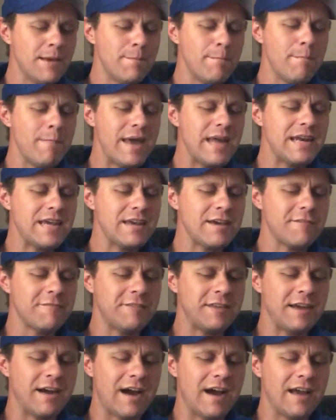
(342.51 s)
Many of
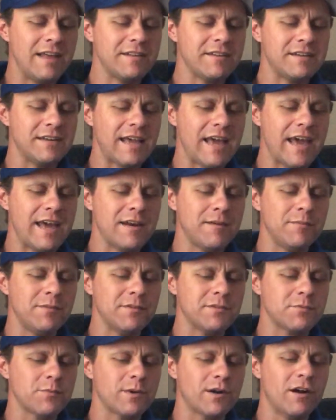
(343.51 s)
the island
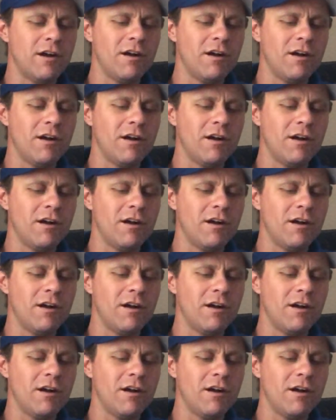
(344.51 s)
animals were